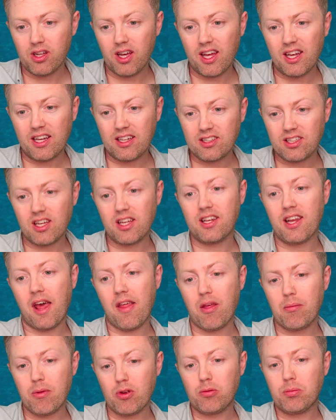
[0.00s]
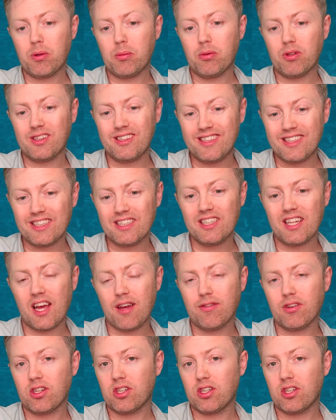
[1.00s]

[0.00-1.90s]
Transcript: and it turned out that most people didn't have a